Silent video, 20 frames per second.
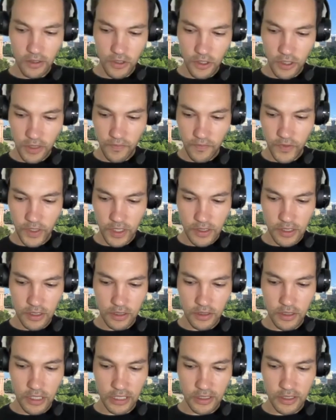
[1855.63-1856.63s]
you can
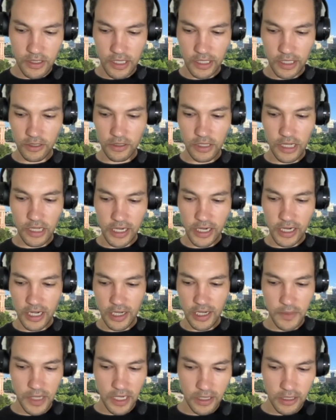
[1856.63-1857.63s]
visit
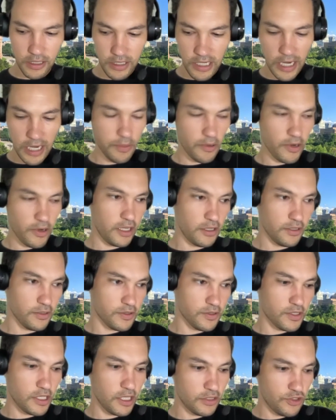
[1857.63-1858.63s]
texassignal.com, and at the top right, you'll
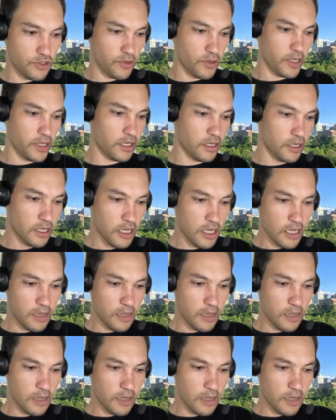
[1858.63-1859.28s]
see join,